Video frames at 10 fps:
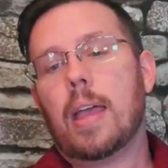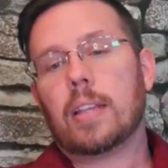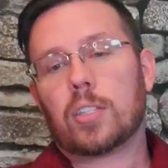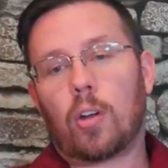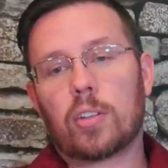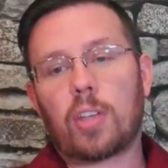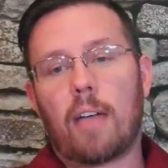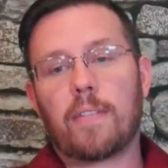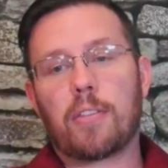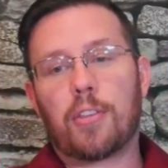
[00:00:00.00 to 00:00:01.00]
Starts
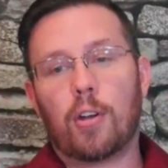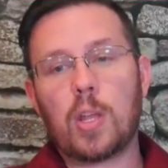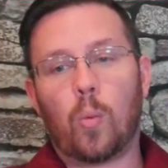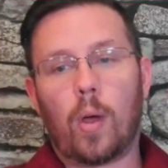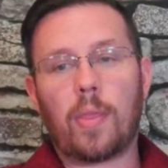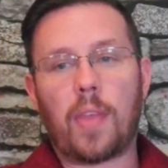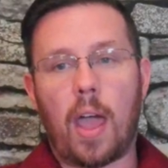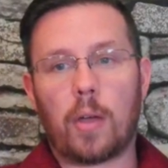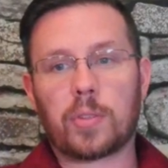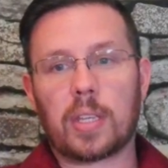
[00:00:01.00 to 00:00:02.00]
off at
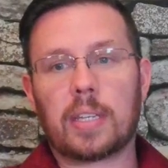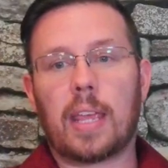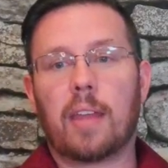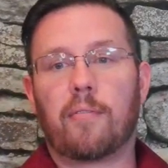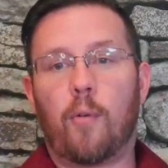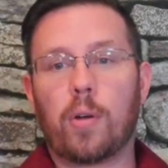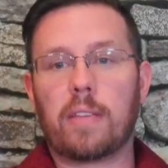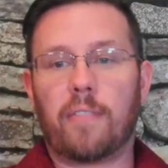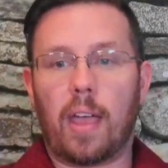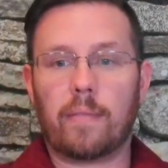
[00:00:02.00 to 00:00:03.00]

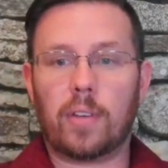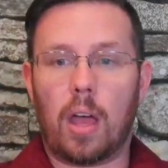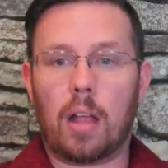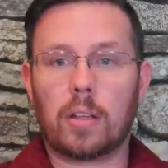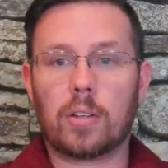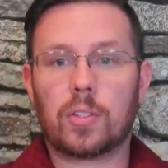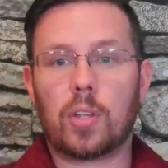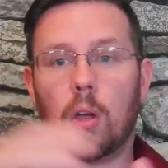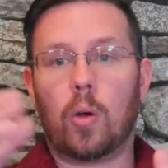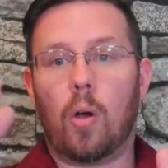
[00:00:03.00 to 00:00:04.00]
$31,045.
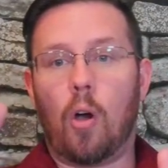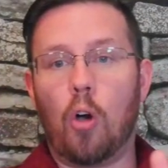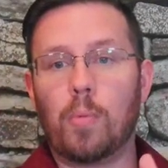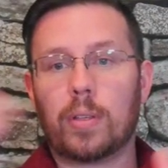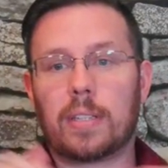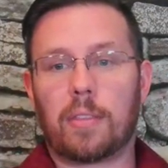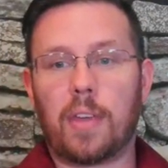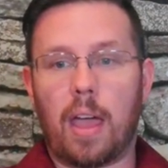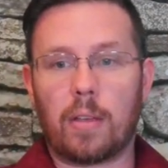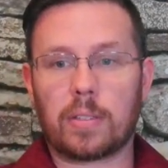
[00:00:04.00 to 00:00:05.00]
So almost
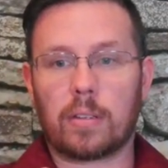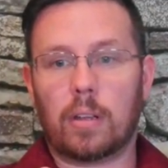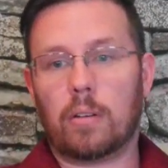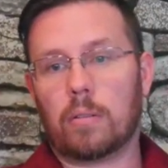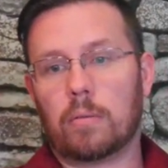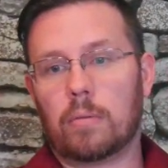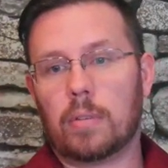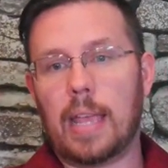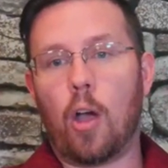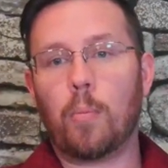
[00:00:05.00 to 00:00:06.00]

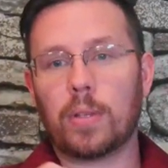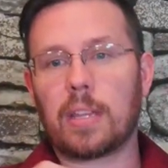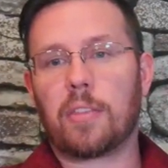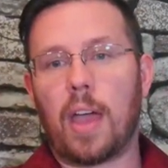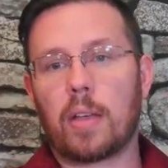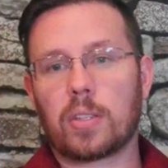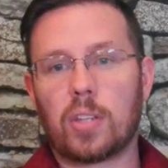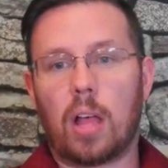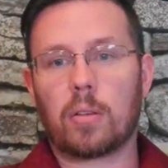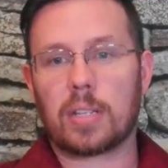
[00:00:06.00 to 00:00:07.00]

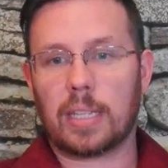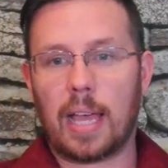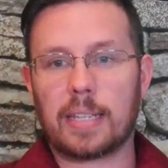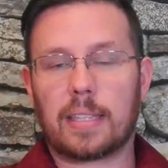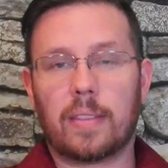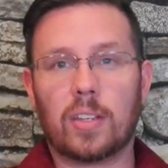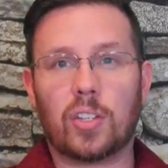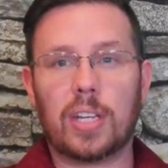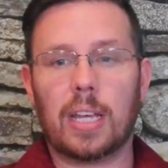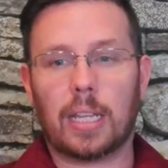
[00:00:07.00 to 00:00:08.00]
$1,000 less than the
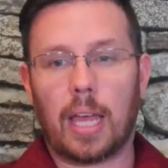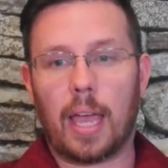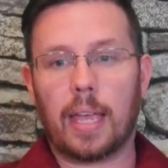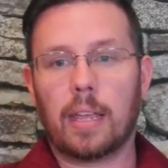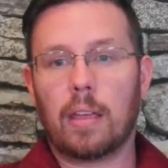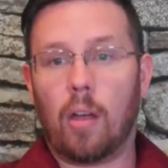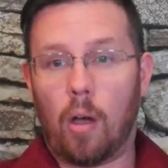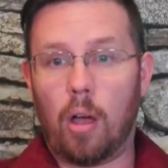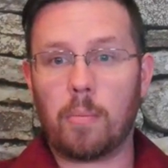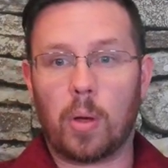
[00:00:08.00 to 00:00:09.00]
GLI.
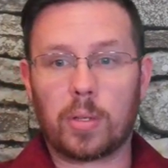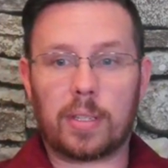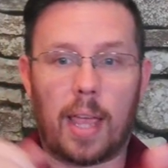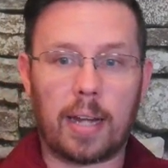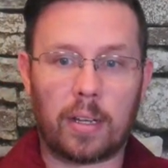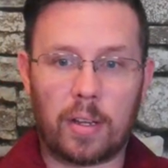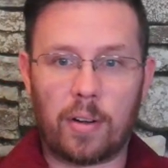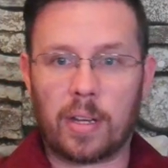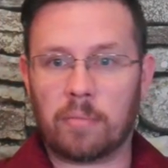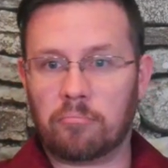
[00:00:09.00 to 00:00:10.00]
Almost
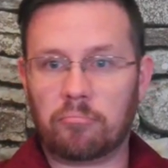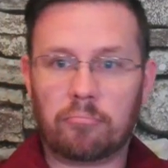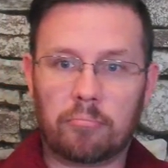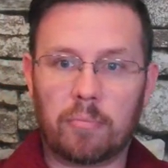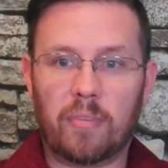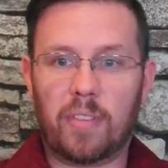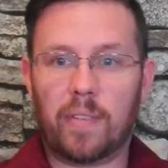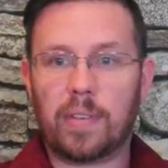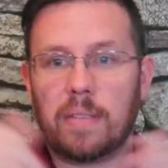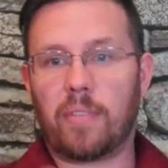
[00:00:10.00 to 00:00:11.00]

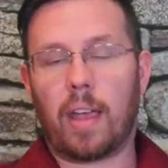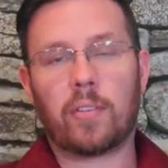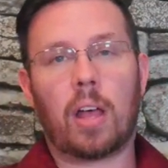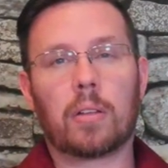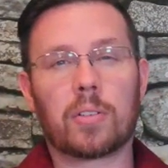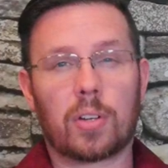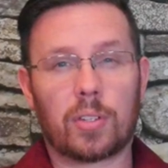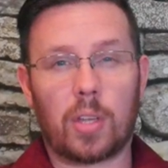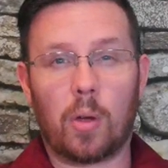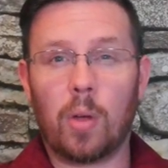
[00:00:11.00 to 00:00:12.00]
$955 or
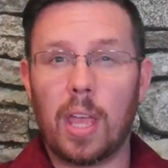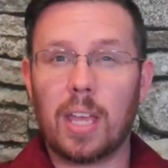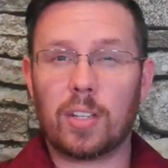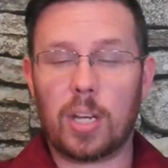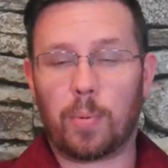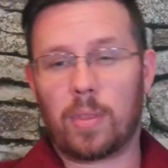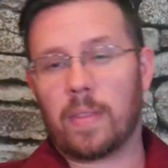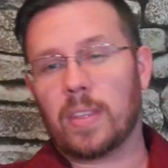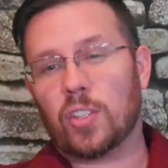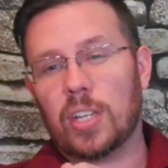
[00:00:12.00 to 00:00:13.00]
so cheaper
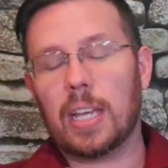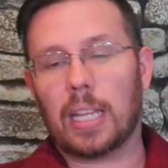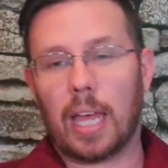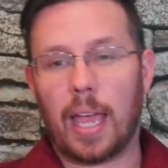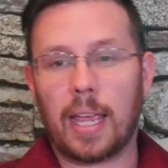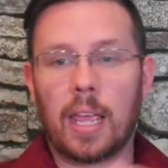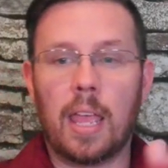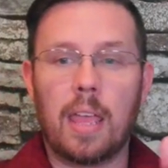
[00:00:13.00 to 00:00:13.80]
than the GLI.